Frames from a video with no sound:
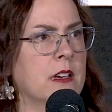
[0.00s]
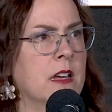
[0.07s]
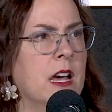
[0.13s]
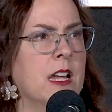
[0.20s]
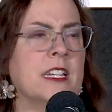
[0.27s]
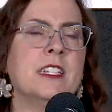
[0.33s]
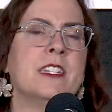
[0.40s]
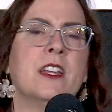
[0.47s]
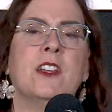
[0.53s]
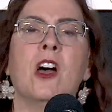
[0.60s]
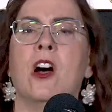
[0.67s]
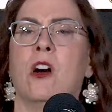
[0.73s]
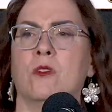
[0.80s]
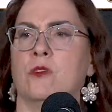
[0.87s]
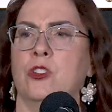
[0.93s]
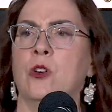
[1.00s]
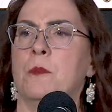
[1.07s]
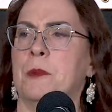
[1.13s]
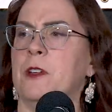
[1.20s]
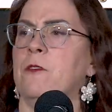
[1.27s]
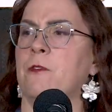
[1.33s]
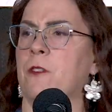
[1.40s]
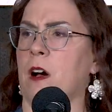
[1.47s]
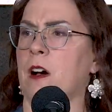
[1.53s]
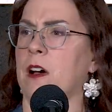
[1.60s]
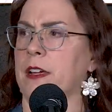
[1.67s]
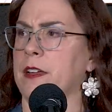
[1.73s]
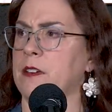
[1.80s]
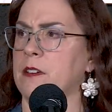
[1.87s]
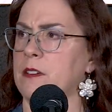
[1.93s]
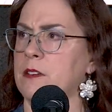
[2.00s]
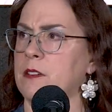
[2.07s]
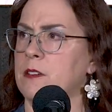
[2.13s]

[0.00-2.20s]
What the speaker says: And he said, oh, you'll be fine.